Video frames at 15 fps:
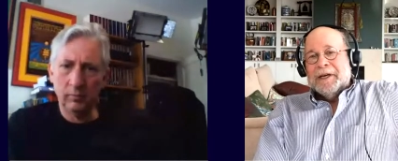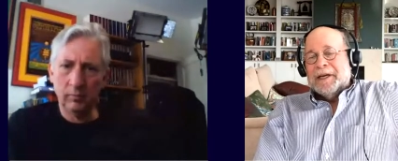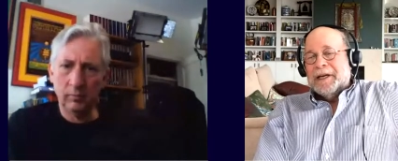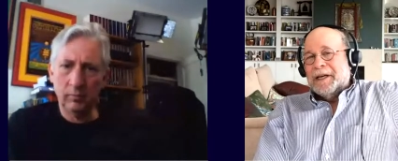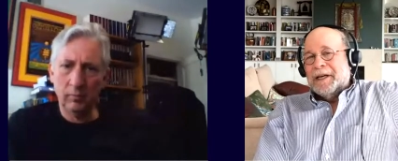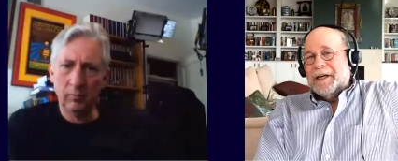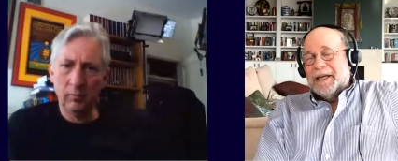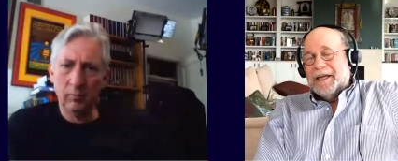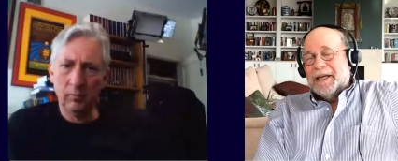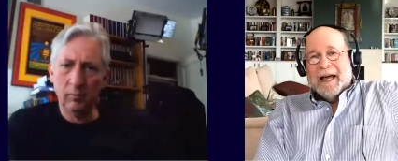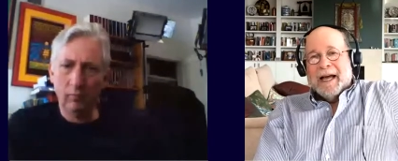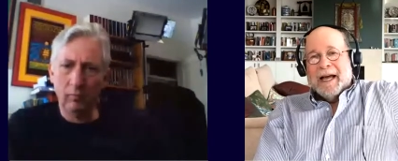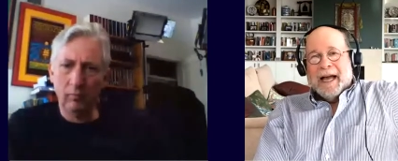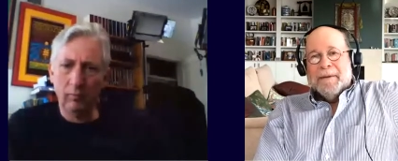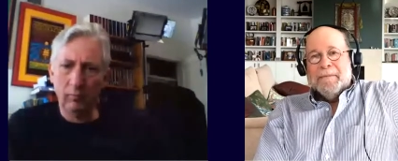Speaker 1: uh,
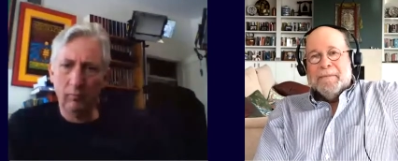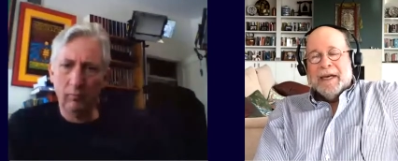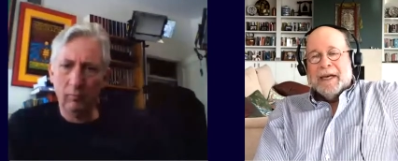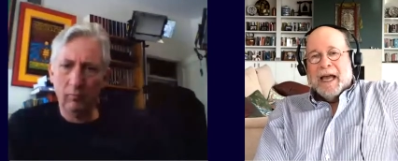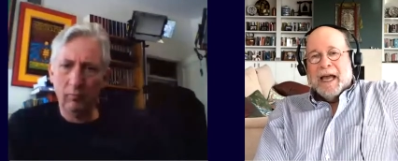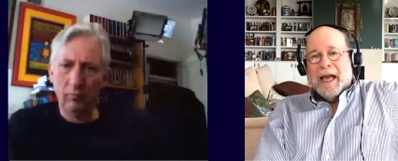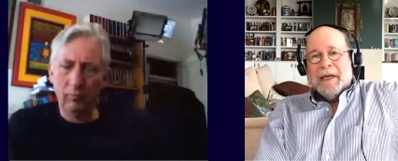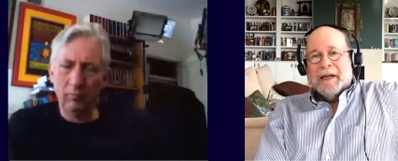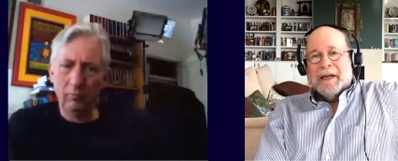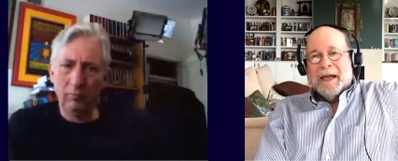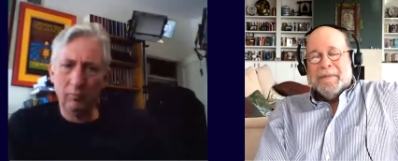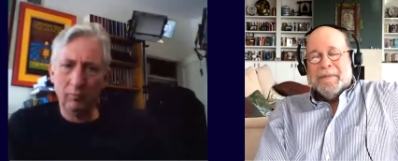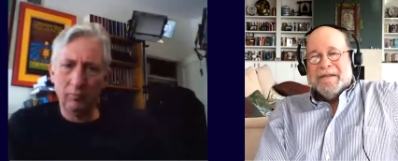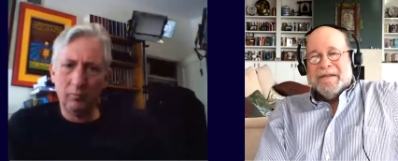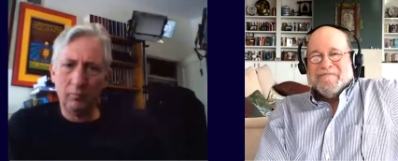I, I meet I meet I
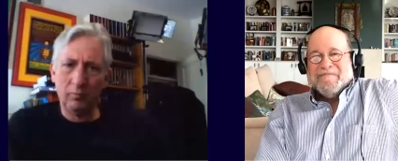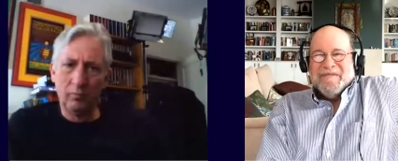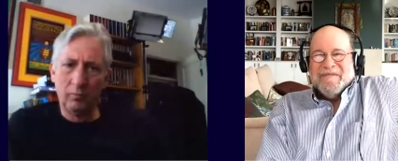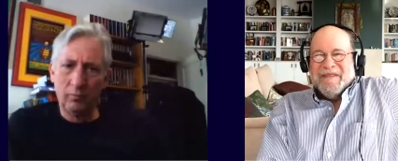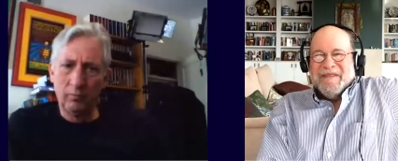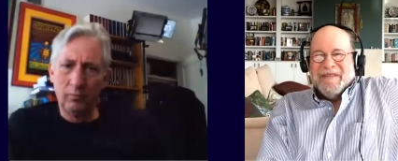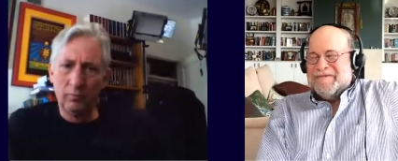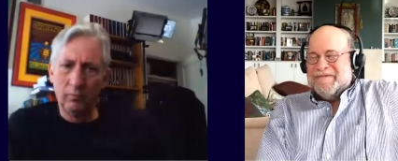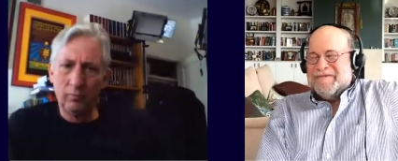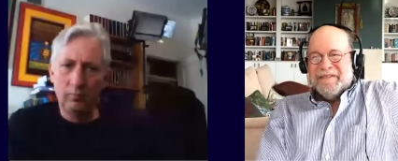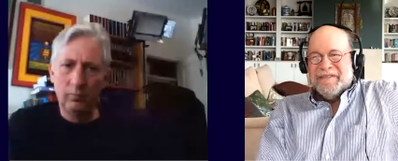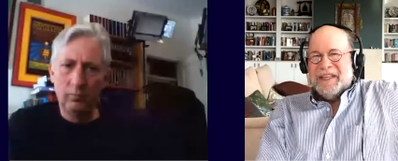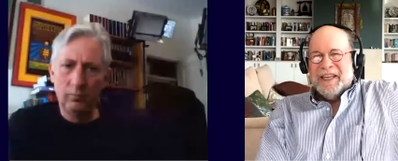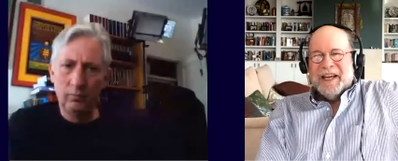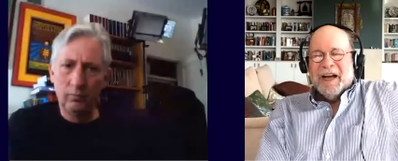meet
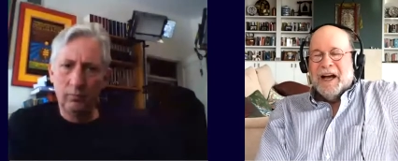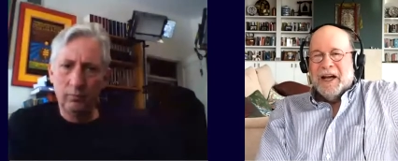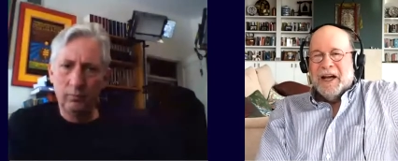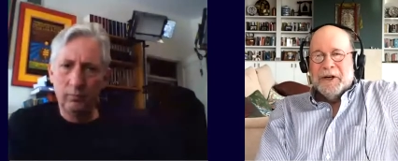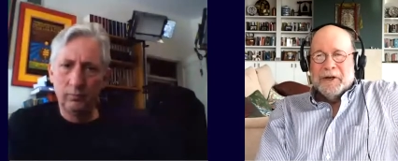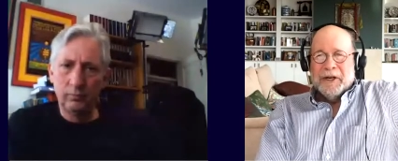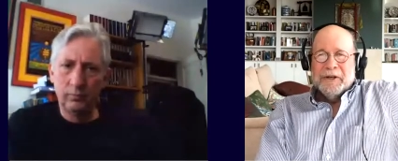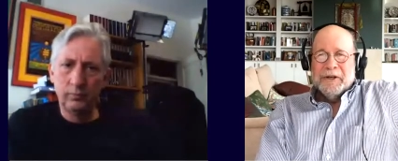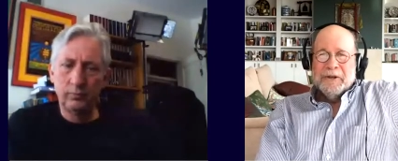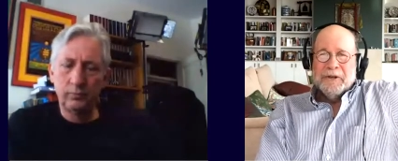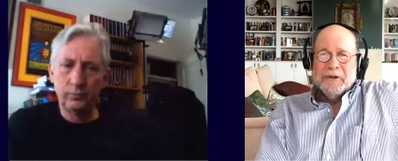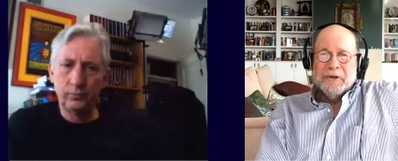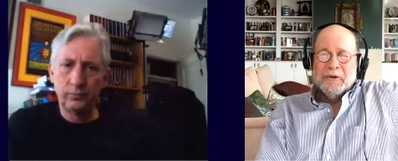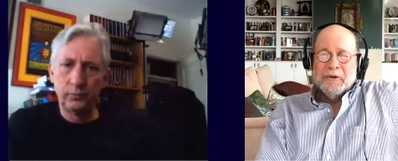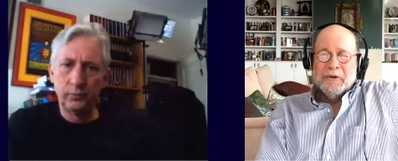50, 100
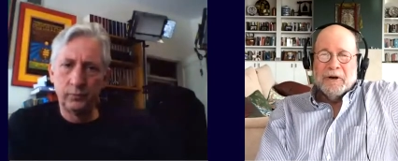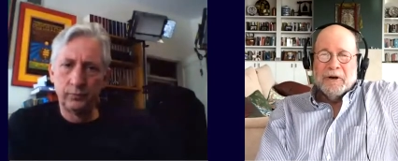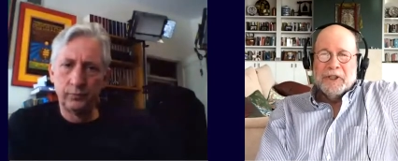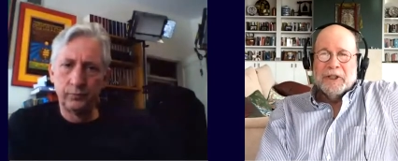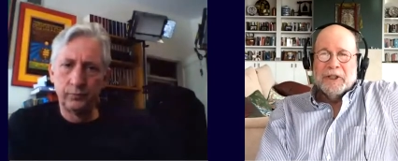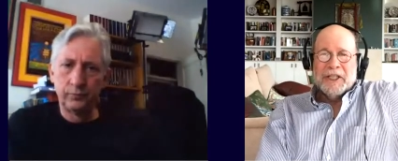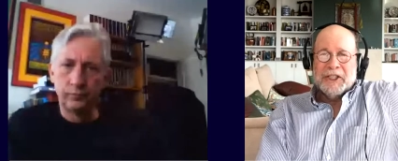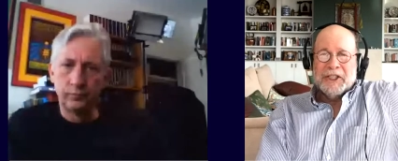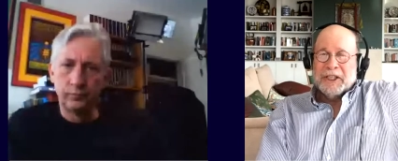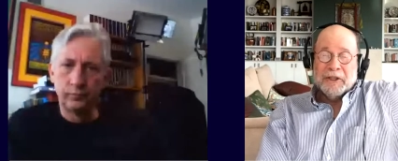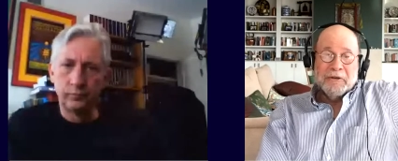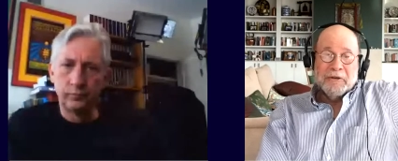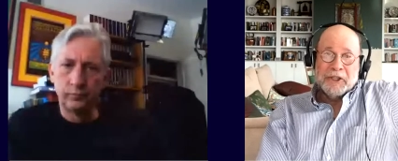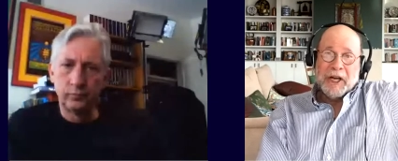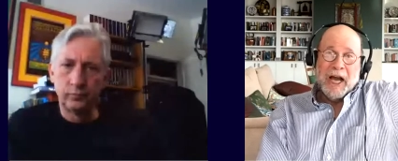who are still listening to
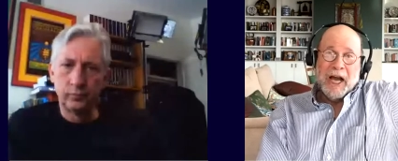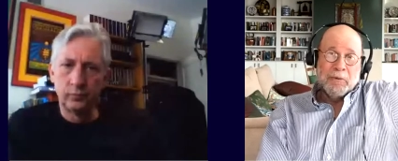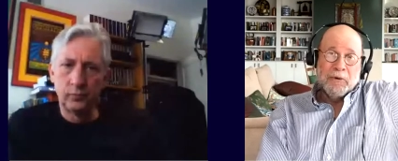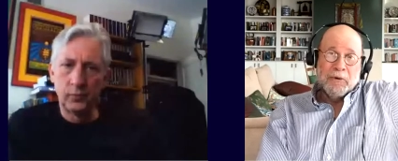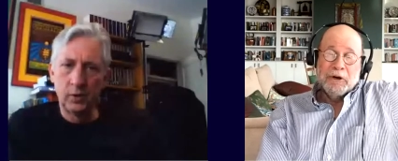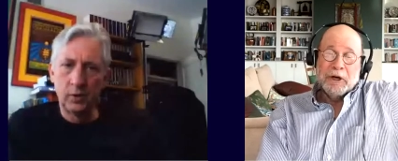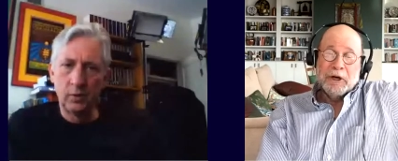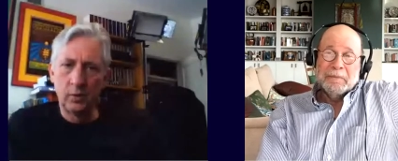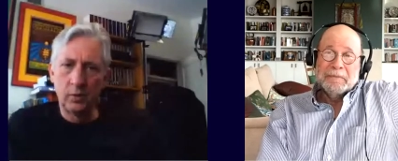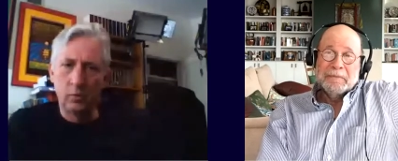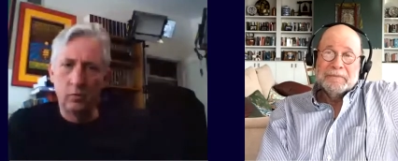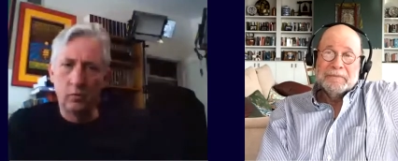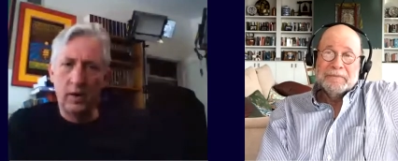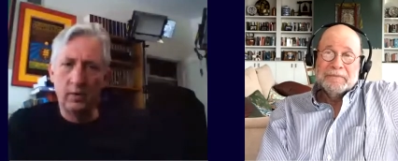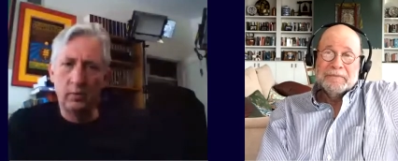their stockbroker.
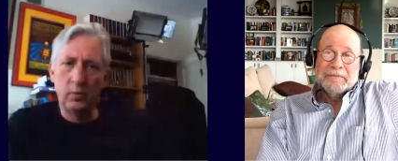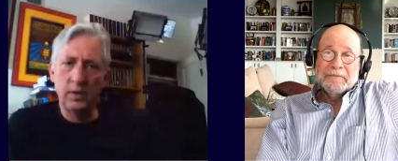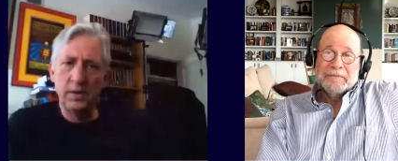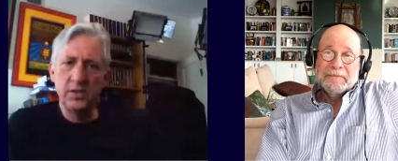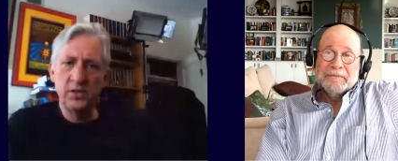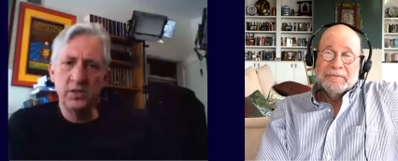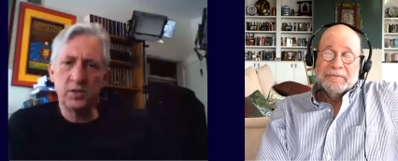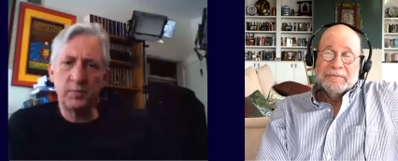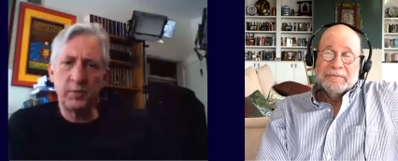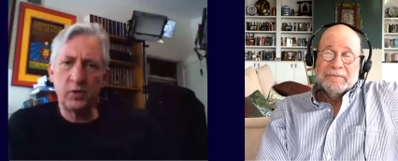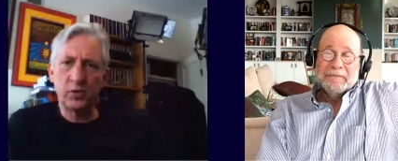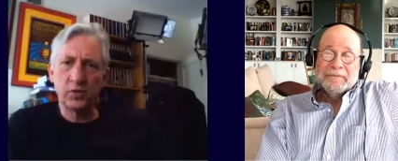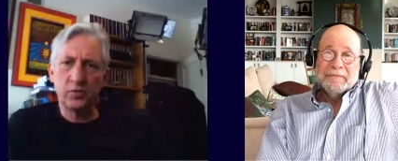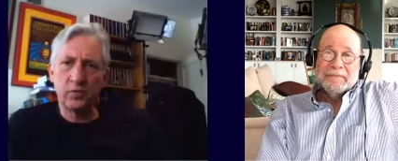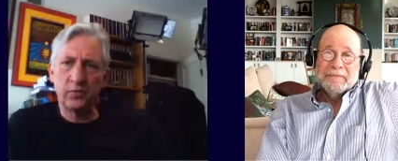
Speaker 2: Right. Well, isn't this
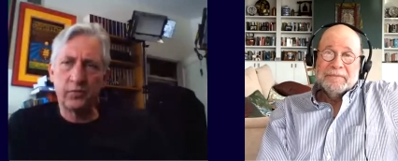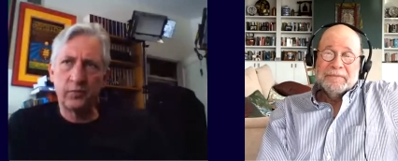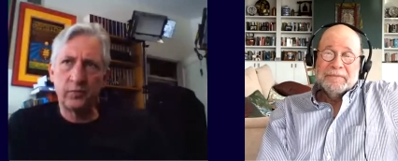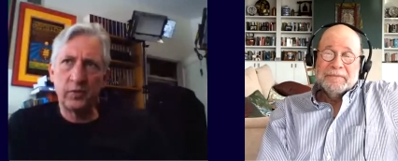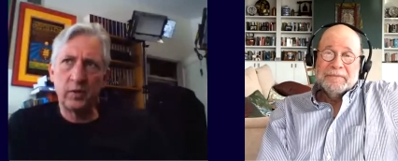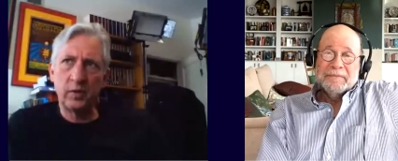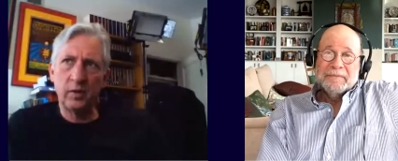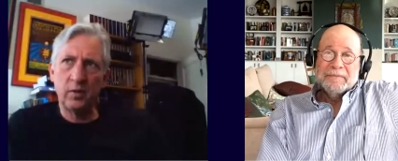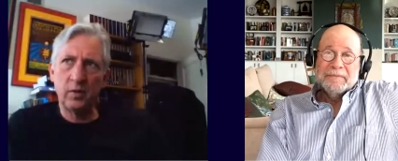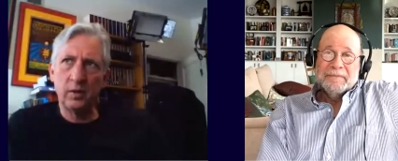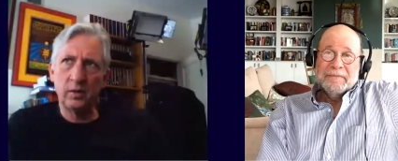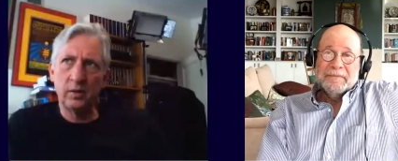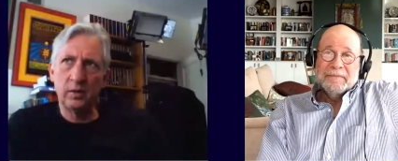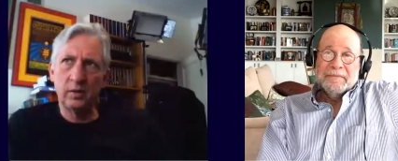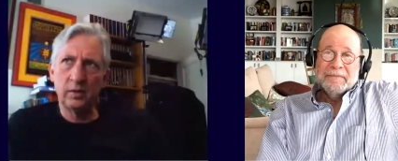because
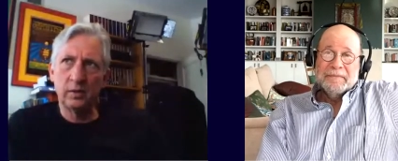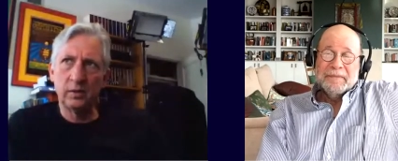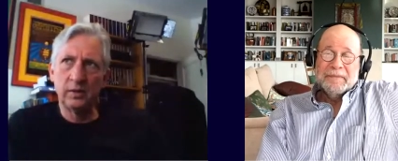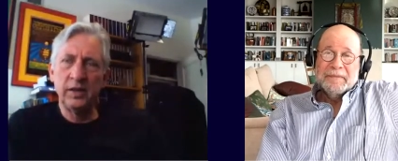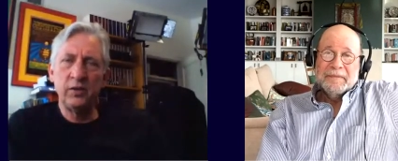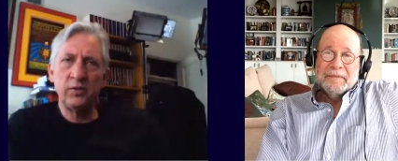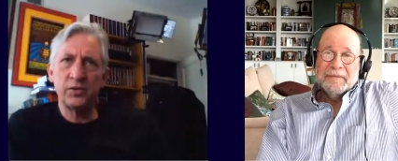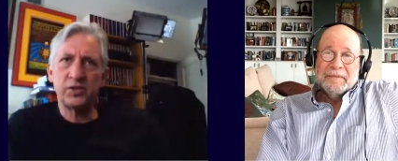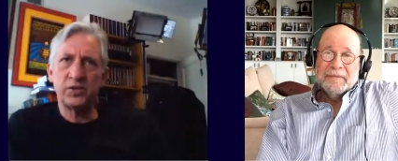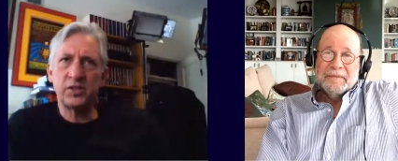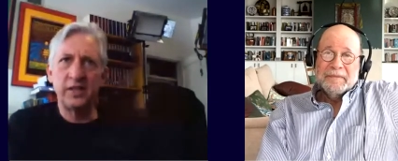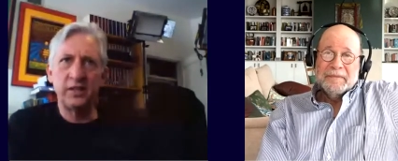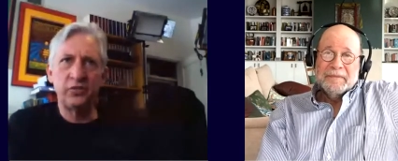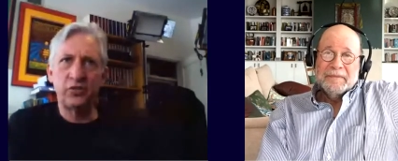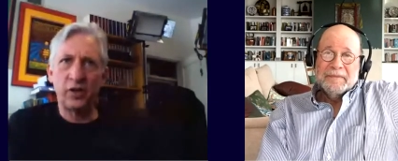
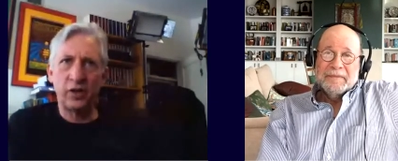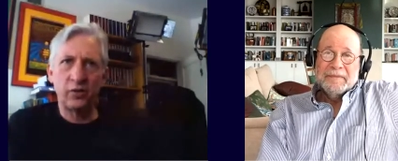literacy in